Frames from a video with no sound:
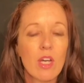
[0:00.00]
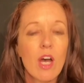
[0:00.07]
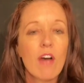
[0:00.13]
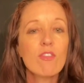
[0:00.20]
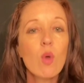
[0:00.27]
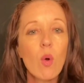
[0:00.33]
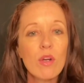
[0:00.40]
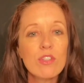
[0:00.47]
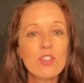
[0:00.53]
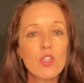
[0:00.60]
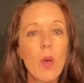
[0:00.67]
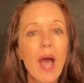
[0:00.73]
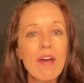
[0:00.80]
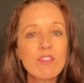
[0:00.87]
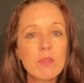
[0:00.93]
Of course, you
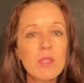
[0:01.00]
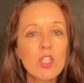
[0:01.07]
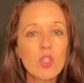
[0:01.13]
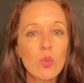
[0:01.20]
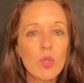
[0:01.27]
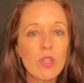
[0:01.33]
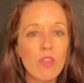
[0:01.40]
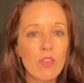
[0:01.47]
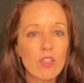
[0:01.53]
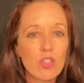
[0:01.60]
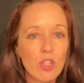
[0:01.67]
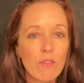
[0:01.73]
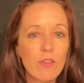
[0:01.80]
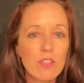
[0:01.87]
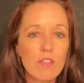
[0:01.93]
have to be sure that the
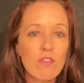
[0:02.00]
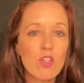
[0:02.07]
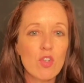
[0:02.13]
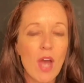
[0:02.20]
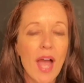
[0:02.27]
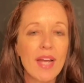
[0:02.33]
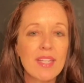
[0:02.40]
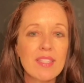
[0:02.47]
surface of the track